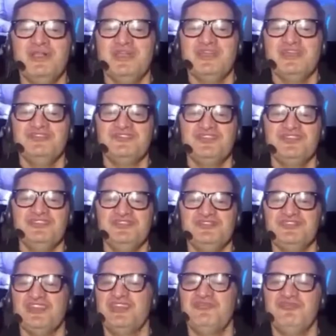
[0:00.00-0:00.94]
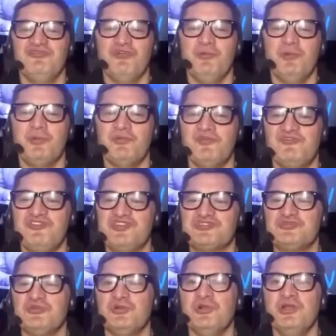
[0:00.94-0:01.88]
is a New Zealand former
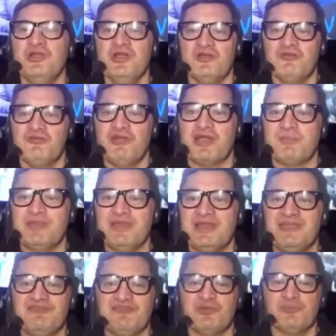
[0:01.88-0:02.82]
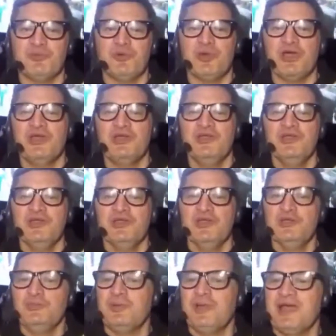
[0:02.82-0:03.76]
professional rugby league footballer
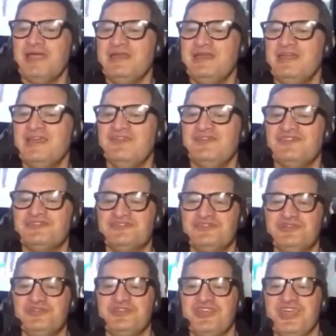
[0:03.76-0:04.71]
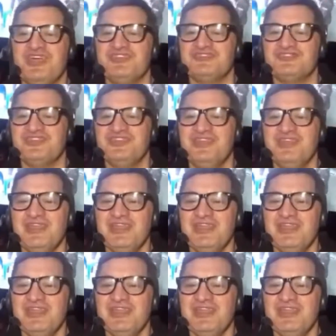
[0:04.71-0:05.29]
who played in the 2000